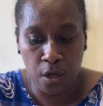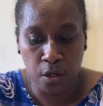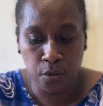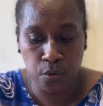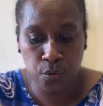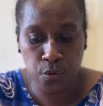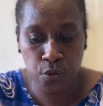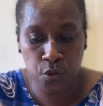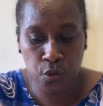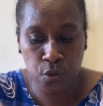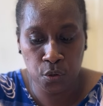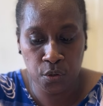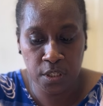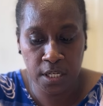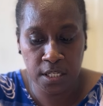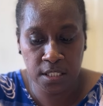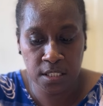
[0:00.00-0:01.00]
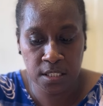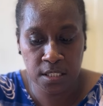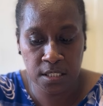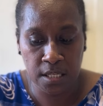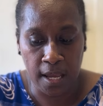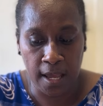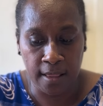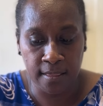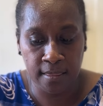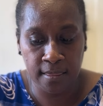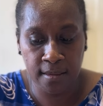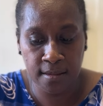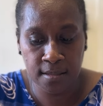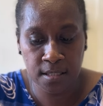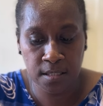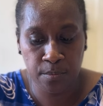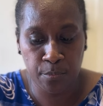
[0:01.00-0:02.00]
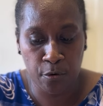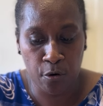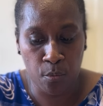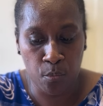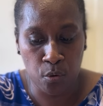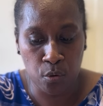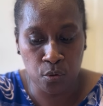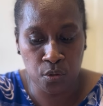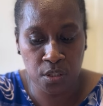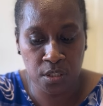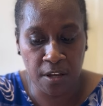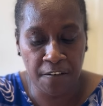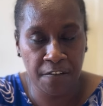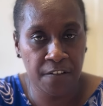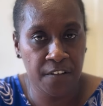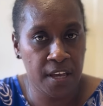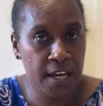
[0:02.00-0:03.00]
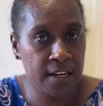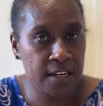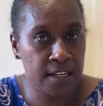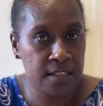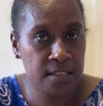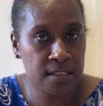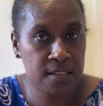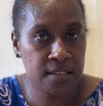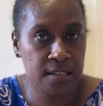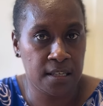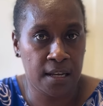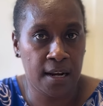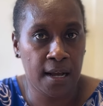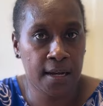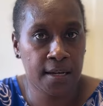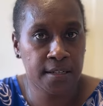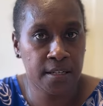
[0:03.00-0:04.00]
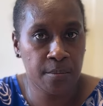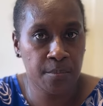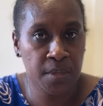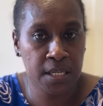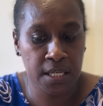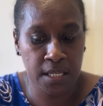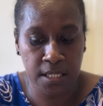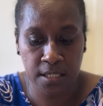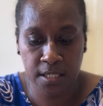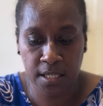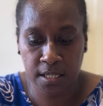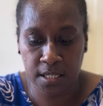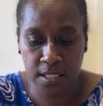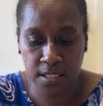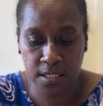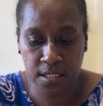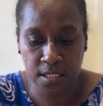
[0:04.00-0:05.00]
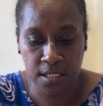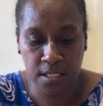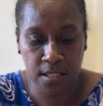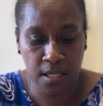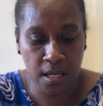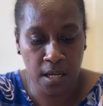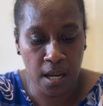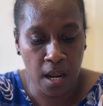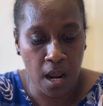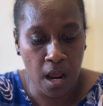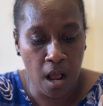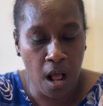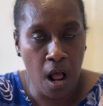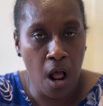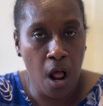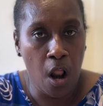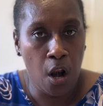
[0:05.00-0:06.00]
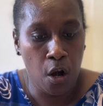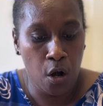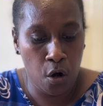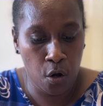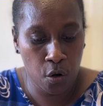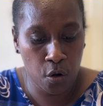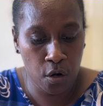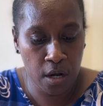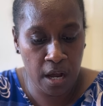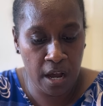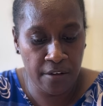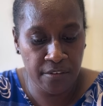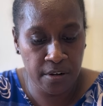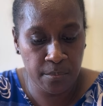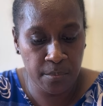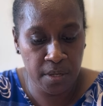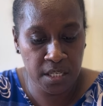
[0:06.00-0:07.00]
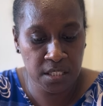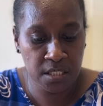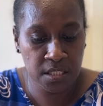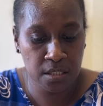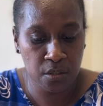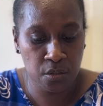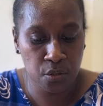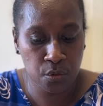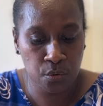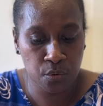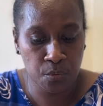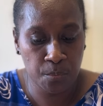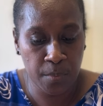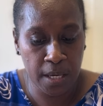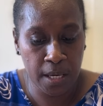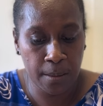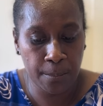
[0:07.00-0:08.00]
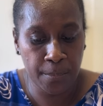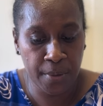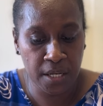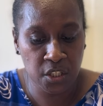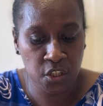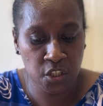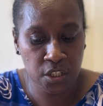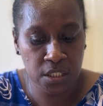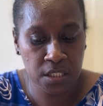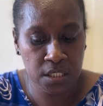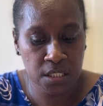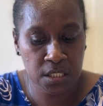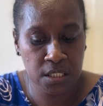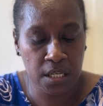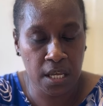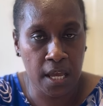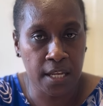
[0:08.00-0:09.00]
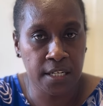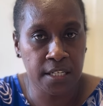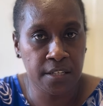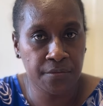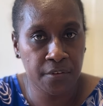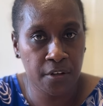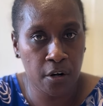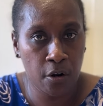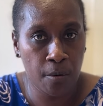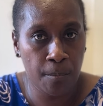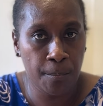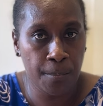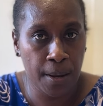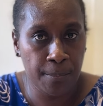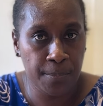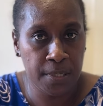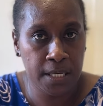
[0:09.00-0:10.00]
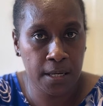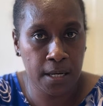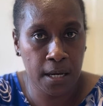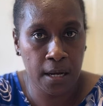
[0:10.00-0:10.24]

to students, and this promotes fairness and academic integrity. Local governments should make budgets and develop public